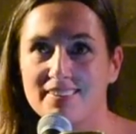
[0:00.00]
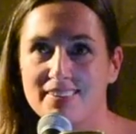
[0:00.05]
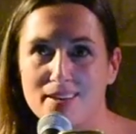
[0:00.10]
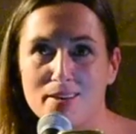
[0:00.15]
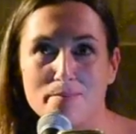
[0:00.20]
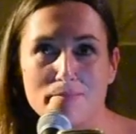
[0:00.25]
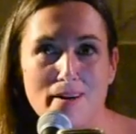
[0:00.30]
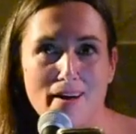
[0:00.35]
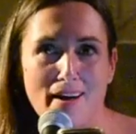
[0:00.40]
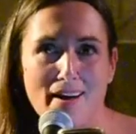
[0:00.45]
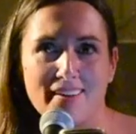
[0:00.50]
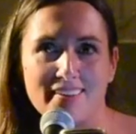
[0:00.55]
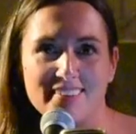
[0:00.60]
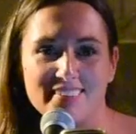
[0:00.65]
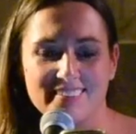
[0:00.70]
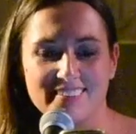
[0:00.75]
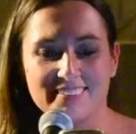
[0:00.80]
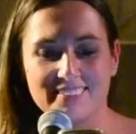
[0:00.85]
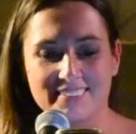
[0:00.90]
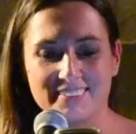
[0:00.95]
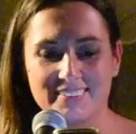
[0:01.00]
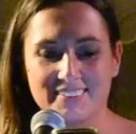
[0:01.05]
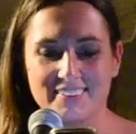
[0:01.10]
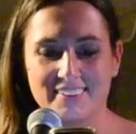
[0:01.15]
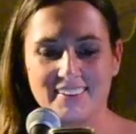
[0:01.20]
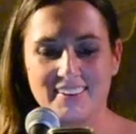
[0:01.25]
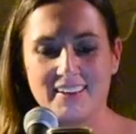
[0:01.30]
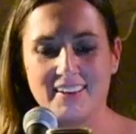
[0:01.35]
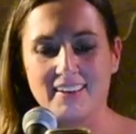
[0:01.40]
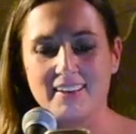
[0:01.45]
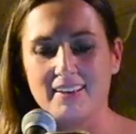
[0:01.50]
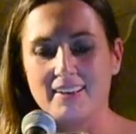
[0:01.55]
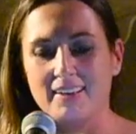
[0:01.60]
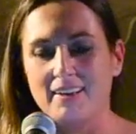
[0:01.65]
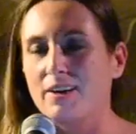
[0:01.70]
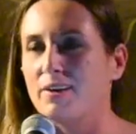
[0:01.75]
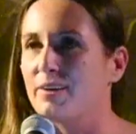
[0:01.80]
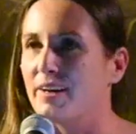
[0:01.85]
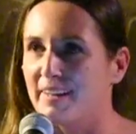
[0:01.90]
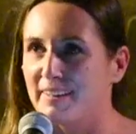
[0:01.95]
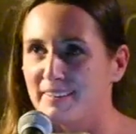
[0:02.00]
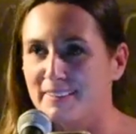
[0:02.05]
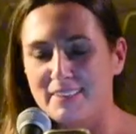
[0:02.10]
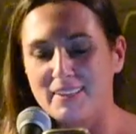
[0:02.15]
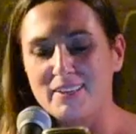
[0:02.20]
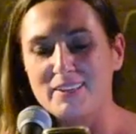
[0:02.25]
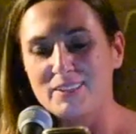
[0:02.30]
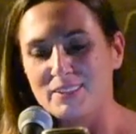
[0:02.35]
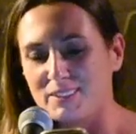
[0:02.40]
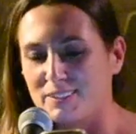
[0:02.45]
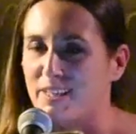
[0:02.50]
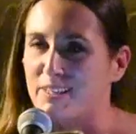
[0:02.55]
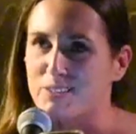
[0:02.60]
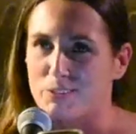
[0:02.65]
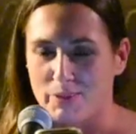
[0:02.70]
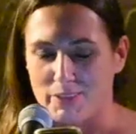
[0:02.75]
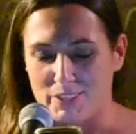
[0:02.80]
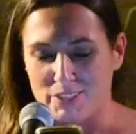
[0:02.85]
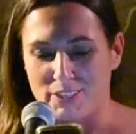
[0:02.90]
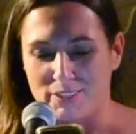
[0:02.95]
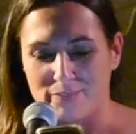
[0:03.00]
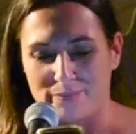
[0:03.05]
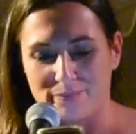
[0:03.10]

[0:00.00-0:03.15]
Come on. All right, next question.